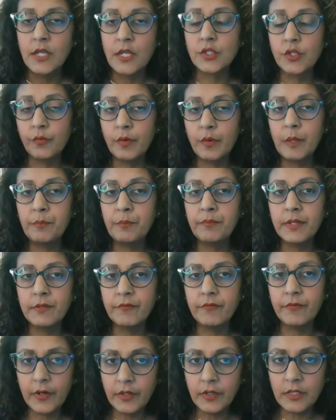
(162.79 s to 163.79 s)
So we've
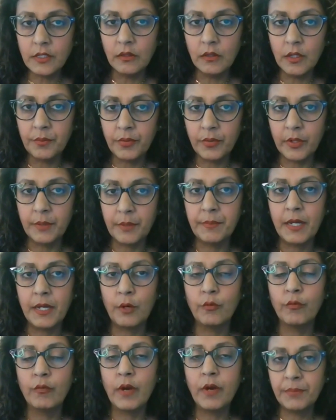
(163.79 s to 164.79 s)
been very deliberate
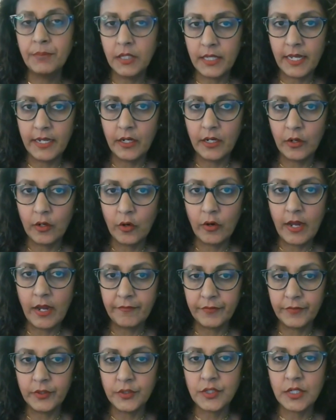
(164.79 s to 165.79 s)
about replicating our
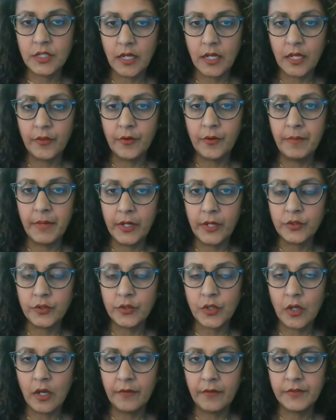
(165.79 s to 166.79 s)
efforts to other mayor's
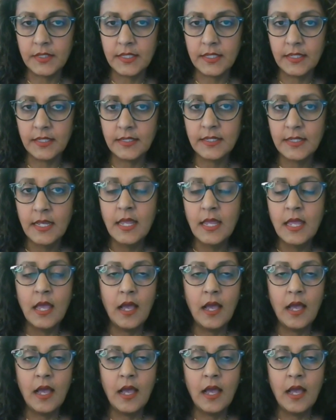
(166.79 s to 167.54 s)
offices.